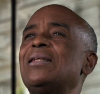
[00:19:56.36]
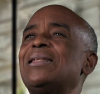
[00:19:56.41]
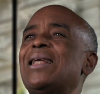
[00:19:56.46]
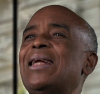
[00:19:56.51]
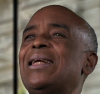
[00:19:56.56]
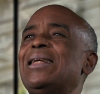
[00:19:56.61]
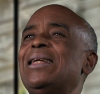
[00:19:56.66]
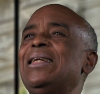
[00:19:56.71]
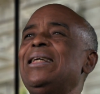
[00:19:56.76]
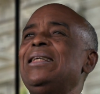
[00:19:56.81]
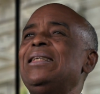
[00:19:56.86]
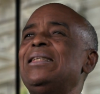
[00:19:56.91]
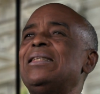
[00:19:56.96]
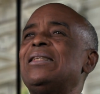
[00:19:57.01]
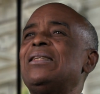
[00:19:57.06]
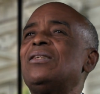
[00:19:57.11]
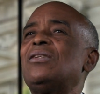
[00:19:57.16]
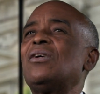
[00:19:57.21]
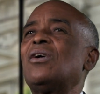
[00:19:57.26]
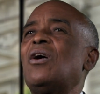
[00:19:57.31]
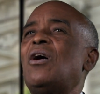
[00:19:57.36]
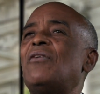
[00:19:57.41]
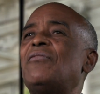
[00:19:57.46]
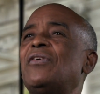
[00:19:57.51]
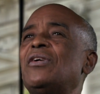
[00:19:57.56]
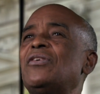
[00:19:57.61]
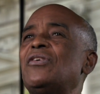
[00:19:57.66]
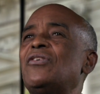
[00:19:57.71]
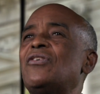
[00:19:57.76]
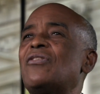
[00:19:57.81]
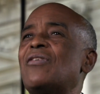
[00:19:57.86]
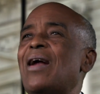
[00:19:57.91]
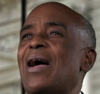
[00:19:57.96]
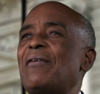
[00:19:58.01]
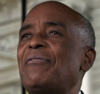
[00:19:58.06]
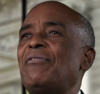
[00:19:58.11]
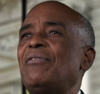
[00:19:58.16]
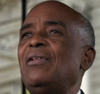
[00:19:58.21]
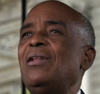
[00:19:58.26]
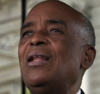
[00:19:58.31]
at least to cover
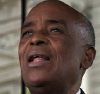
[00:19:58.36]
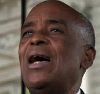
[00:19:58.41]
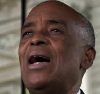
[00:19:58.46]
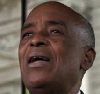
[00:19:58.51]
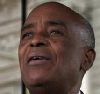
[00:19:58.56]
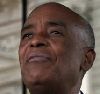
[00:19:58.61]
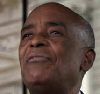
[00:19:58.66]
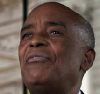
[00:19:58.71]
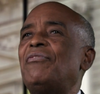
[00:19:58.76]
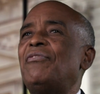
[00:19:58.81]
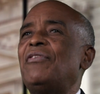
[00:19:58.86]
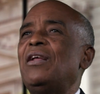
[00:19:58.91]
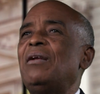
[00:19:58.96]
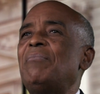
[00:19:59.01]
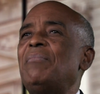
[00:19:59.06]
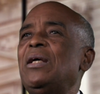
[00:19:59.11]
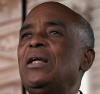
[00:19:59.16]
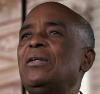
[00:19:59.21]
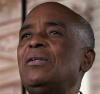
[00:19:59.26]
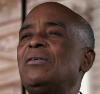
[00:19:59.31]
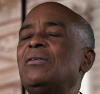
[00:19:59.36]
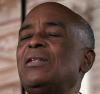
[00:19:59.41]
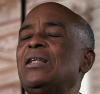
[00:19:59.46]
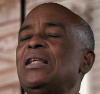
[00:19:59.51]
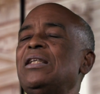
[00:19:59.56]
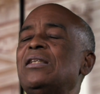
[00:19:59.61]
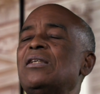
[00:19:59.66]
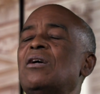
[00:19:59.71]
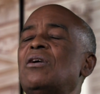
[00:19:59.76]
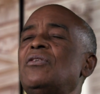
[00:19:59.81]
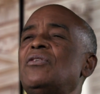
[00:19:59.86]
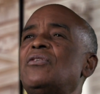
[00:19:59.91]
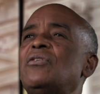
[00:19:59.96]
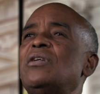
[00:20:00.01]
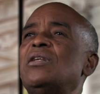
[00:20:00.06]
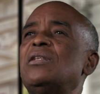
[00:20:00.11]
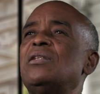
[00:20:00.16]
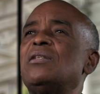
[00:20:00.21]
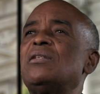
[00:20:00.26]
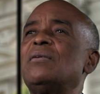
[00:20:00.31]
travel and filming to these
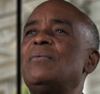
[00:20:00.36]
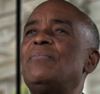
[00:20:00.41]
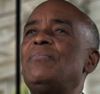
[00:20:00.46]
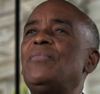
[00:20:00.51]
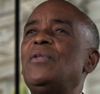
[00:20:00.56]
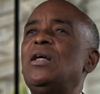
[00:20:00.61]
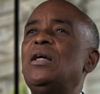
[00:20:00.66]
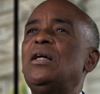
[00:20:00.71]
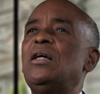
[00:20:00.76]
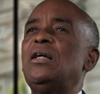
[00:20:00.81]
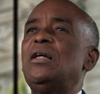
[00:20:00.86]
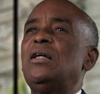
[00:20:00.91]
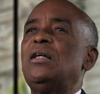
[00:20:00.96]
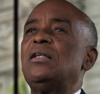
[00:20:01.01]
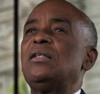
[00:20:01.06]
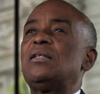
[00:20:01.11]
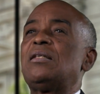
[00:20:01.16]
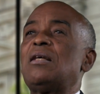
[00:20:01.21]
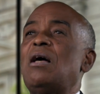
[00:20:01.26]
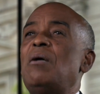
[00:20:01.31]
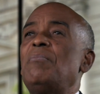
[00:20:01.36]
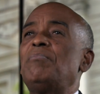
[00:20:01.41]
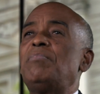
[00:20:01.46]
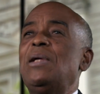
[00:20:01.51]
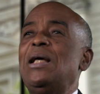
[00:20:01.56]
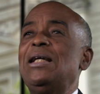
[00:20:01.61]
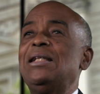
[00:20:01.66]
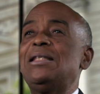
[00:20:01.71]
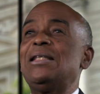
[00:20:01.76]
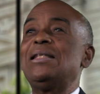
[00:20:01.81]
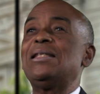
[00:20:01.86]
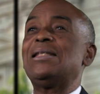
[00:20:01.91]
countries. Some places